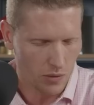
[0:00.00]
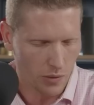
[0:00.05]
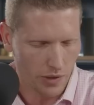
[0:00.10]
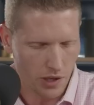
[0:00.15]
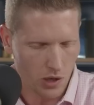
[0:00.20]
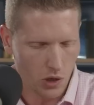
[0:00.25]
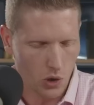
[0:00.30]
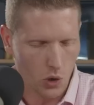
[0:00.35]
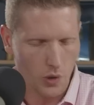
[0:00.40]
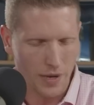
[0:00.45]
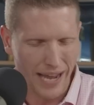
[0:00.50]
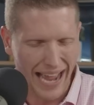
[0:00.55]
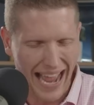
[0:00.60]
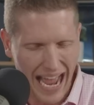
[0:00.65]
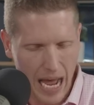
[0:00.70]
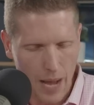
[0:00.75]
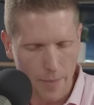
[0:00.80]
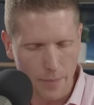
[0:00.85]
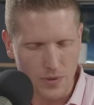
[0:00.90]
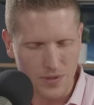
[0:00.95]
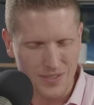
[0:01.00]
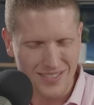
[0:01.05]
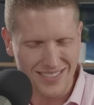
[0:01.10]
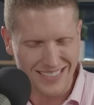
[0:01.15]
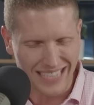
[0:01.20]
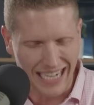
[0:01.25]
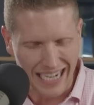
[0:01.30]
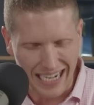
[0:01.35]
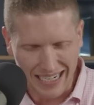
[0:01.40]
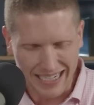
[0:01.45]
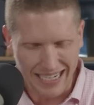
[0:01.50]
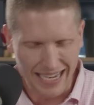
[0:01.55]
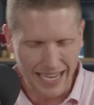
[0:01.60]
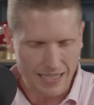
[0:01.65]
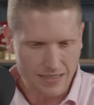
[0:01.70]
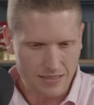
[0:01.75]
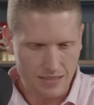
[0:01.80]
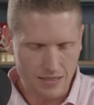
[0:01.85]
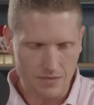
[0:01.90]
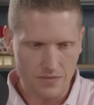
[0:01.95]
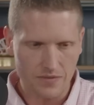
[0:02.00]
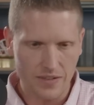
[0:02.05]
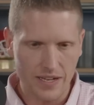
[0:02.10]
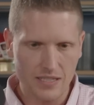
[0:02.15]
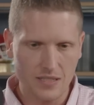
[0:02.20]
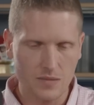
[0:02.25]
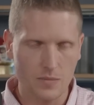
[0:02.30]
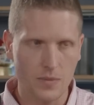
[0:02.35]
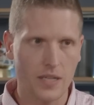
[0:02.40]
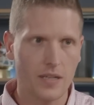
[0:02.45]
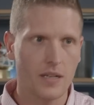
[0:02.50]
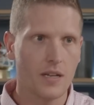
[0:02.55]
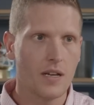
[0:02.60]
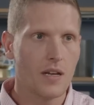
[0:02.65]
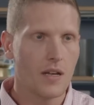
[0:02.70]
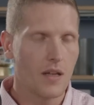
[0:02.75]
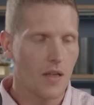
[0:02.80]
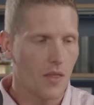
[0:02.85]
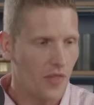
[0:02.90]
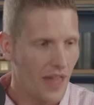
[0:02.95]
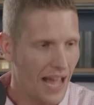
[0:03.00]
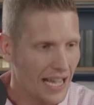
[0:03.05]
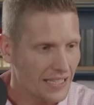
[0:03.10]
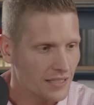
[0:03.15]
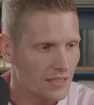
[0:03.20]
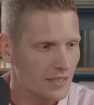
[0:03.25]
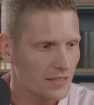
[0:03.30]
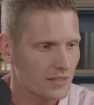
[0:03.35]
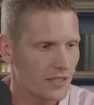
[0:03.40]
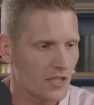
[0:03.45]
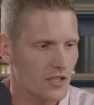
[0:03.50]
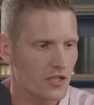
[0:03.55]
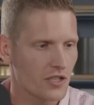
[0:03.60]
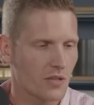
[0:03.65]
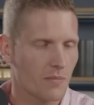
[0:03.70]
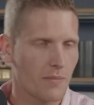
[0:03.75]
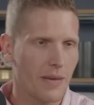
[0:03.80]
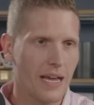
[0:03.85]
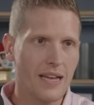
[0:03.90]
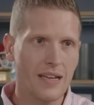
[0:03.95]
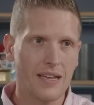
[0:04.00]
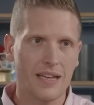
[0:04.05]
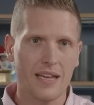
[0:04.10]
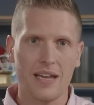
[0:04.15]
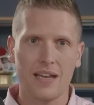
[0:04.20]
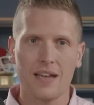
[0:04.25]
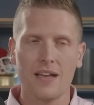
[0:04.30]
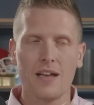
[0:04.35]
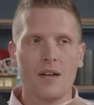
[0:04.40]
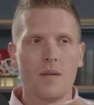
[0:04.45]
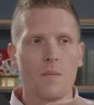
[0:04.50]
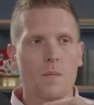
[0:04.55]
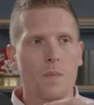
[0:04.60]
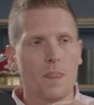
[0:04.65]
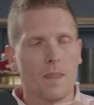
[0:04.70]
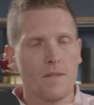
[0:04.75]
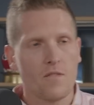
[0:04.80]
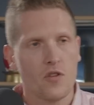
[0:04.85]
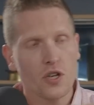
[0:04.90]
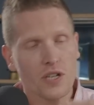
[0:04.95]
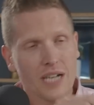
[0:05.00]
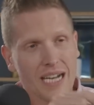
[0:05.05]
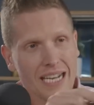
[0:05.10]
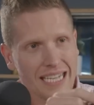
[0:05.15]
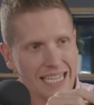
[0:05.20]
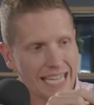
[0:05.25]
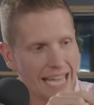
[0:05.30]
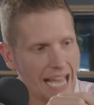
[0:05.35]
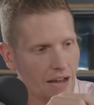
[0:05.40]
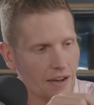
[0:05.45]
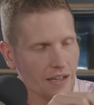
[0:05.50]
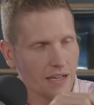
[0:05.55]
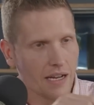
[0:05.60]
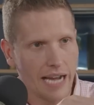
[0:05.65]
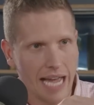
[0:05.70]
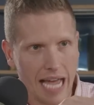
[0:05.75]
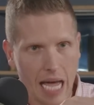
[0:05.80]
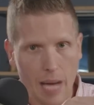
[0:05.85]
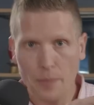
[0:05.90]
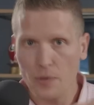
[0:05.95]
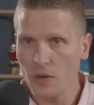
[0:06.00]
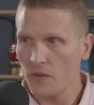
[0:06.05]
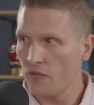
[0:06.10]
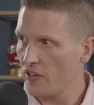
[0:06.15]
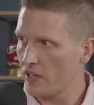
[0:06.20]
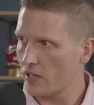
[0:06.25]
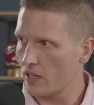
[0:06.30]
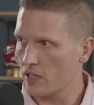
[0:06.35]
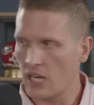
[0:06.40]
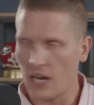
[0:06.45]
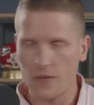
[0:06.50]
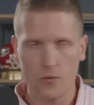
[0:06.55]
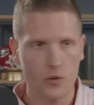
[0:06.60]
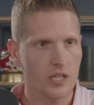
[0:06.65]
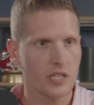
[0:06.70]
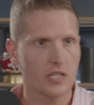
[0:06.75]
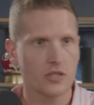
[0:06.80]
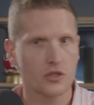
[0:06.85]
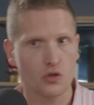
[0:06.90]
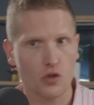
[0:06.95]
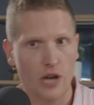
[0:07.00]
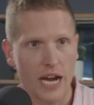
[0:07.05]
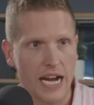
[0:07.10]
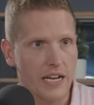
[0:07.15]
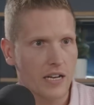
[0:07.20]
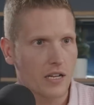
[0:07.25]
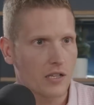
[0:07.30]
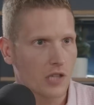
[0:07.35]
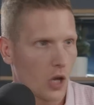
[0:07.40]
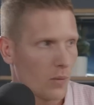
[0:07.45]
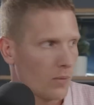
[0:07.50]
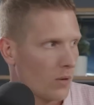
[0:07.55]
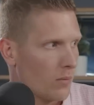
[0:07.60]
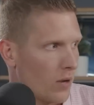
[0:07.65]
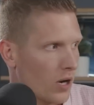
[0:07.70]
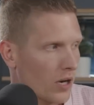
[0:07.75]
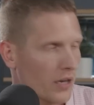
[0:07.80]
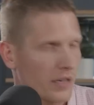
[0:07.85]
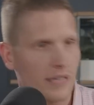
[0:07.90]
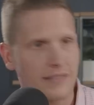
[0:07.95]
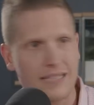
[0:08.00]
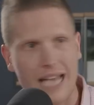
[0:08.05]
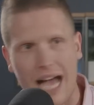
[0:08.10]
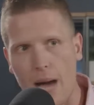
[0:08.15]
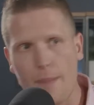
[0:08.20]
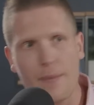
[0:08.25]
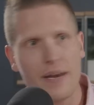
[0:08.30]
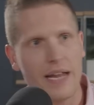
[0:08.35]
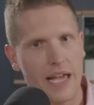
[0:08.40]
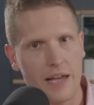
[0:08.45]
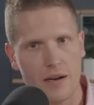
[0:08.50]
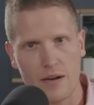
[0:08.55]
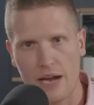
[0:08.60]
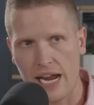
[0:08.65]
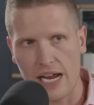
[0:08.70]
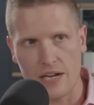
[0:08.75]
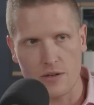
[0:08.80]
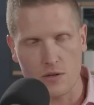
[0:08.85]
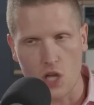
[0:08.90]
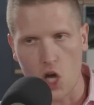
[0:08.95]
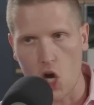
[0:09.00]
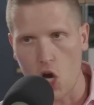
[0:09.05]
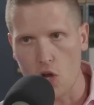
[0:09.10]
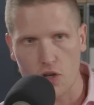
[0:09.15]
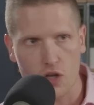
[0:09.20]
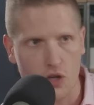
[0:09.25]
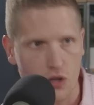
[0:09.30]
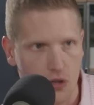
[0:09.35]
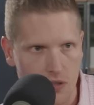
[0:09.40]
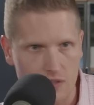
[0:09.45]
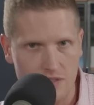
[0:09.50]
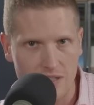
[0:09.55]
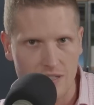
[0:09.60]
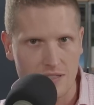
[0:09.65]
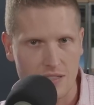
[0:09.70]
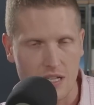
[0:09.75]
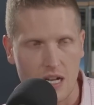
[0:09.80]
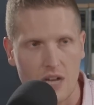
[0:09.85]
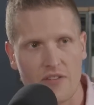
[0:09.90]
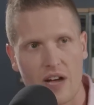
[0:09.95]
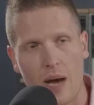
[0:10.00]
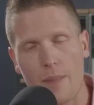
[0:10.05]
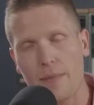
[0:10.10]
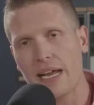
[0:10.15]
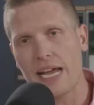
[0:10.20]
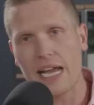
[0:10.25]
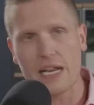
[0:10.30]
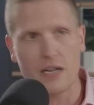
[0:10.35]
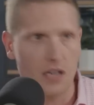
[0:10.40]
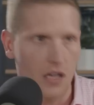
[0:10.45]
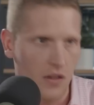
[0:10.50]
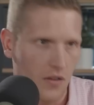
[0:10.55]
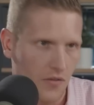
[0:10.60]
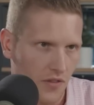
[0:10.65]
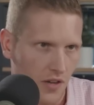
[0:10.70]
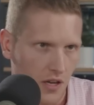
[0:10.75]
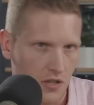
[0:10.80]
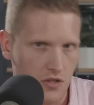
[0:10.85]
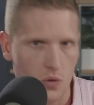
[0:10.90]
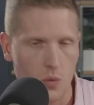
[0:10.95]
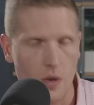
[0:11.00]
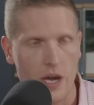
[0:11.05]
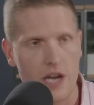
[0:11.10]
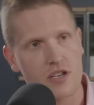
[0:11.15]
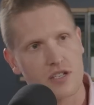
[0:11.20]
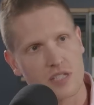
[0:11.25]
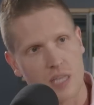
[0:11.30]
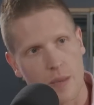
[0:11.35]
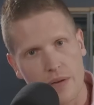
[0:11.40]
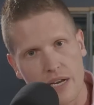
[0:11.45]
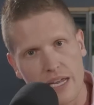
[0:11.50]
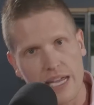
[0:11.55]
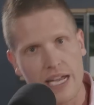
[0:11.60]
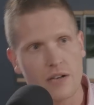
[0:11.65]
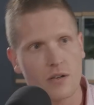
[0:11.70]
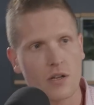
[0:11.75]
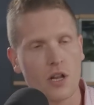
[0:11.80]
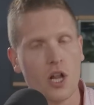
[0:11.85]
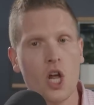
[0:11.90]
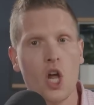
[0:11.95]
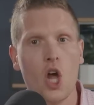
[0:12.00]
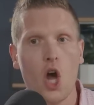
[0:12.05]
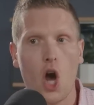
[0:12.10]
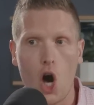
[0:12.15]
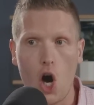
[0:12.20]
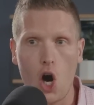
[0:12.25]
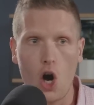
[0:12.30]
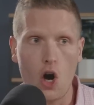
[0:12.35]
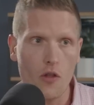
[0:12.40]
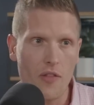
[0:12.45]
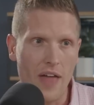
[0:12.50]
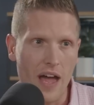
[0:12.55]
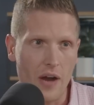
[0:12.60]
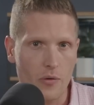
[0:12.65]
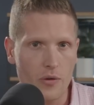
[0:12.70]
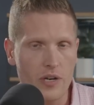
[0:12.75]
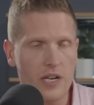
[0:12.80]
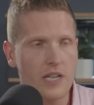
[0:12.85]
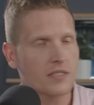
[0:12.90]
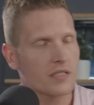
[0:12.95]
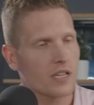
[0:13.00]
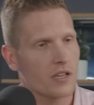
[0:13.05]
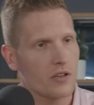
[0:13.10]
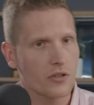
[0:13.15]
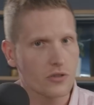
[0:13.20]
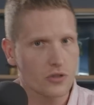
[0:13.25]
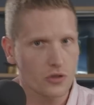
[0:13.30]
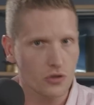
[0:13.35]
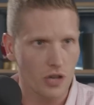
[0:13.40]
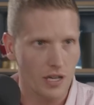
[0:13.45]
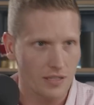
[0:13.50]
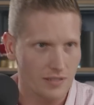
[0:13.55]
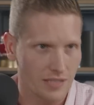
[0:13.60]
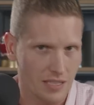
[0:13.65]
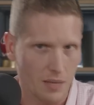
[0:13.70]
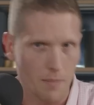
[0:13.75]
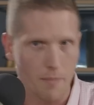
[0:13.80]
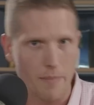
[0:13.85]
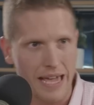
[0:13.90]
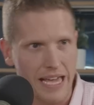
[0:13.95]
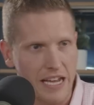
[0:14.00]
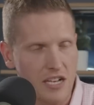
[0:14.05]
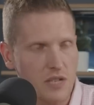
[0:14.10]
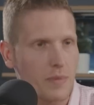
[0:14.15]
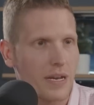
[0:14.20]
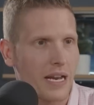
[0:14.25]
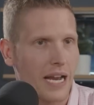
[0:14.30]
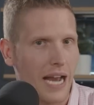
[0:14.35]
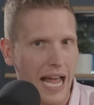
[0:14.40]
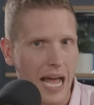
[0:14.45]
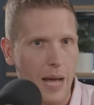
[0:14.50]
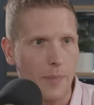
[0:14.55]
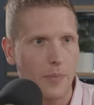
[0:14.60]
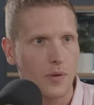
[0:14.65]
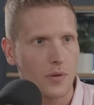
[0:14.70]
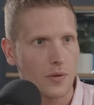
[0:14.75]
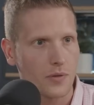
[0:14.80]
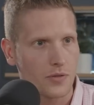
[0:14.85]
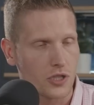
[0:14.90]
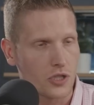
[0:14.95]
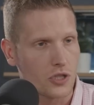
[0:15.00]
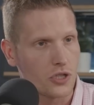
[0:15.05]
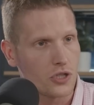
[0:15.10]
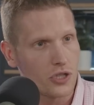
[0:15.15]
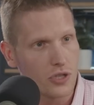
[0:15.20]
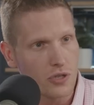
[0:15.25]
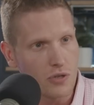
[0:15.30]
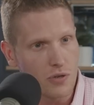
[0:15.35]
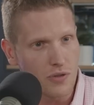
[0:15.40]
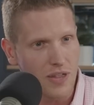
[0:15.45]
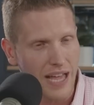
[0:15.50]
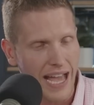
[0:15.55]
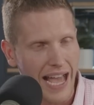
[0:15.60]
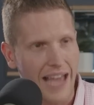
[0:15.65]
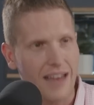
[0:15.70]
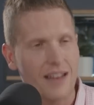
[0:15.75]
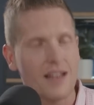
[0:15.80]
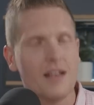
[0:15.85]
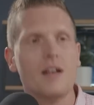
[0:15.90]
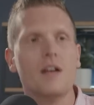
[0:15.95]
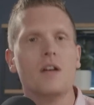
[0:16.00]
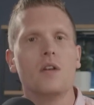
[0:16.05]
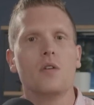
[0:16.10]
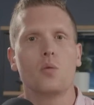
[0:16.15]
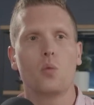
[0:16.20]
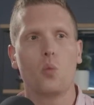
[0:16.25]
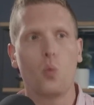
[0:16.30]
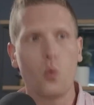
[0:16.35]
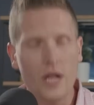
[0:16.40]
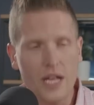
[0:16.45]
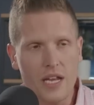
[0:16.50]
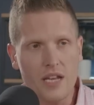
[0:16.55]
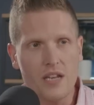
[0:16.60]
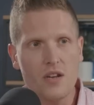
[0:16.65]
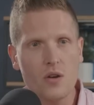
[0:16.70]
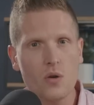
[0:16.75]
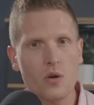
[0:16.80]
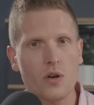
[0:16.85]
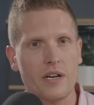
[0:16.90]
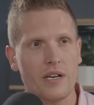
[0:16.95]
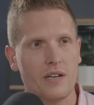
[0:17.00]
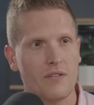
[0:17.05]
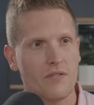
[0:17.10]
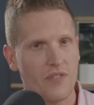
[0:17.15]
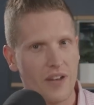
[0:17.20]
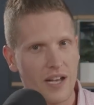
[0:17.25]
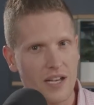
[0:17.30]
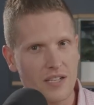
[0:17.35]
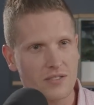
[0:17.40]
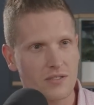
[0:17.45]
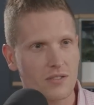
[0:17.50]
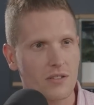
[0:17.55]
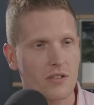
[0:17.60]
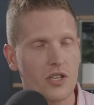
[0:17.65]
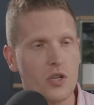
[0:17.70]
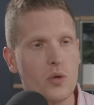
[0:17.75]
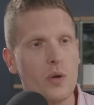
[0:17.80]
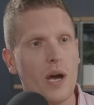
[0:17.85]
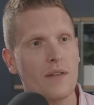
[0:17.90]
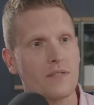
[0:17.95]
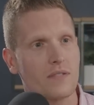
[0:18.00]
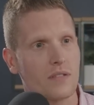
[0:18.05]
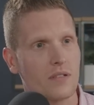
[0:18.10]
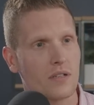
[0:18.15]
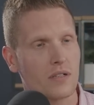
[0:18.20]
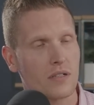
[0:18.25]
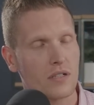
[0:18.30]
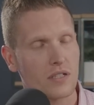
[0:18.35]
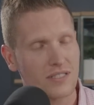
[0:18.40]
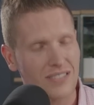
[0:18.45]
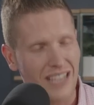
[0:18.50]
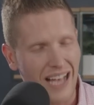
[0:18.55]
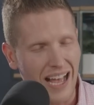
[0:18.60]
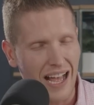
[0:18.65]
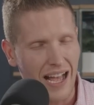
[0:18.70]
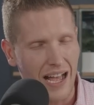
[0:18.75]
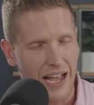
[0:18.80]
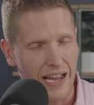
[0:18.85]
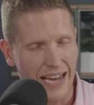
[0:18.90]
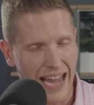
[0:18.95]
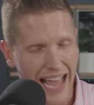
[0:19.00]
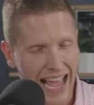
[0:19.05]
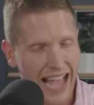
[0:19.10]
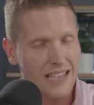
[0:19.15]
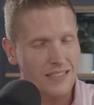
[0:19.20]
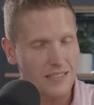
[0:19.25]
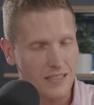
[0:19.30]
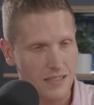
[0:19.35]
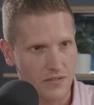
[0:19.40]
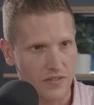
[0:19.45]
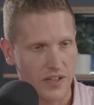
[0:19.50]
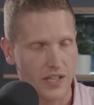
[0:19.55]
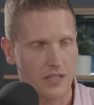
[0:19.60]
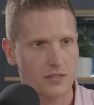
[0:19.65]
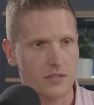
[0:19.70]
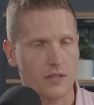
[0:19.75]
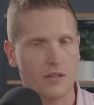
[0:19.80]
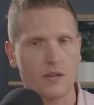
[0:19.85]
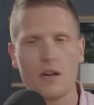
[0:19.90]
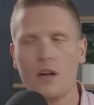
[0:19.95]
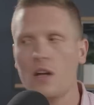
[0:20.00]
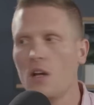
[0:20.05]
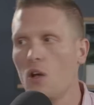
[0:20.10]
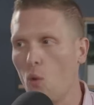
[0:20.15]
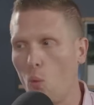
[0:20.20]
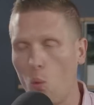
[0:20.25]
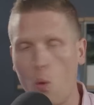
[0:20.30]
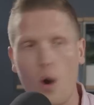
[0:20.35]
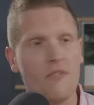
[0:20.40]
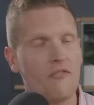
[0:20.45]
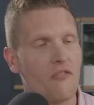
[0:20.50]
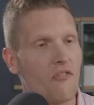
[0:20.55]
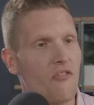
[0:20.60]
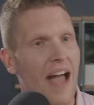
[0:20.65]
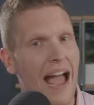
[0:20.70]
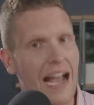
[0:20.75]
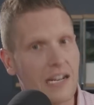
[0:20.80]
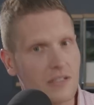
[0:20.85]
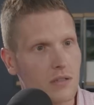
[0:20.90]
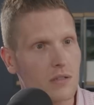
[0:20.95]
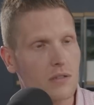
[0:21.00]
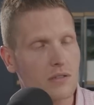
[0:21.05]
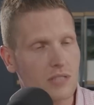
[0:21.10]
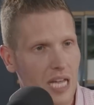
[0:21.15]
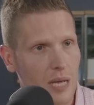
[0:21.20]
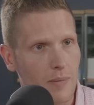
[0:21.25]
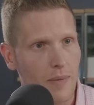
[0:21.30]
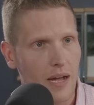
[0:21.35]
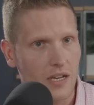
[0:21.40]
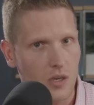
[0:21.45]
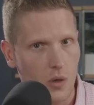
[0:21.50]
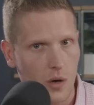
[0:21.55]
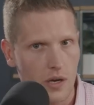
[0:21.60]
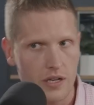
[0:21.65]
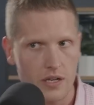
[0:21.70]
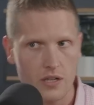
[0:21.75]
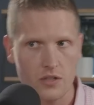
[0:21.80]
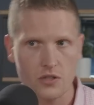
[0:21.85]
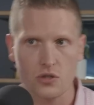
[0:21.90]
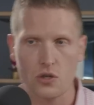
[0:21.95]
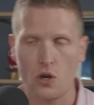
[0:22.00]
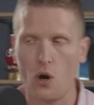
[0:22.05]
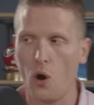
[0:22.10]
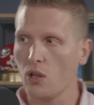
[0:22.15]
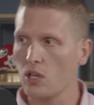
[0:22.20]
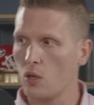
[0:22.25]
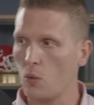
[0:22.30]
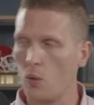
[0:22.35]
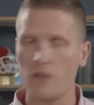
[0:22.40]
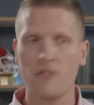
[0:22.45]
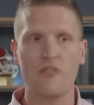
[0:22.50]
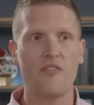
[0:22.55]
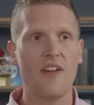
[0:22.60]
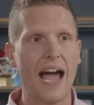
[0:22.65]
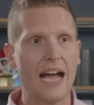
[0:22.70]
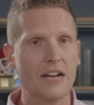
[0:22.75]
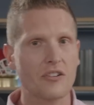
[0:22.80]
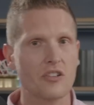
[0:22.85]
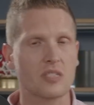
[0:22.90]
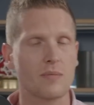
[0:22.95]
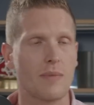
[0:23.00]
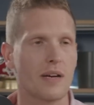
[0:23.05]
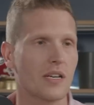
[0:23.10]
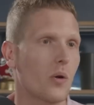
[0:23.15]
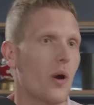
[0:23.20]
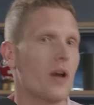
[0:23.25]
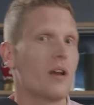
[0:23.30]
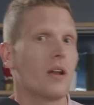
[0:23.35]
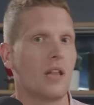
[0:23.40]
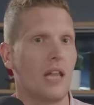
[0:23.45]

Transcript: I want to hold Apple stock as an investment, that's a decision you're making. You're kind of counting on Apple to figure out, okay, if we're going to trade in global markets, I'm going to handle all the currency stuff. I'm going to handle all the fluctuations. I'm going to handle all that risk. And you're trusting the management at Apple to do that. When you're an investor, you have to decide as an investor, what factors am I going to control and what factors am I going to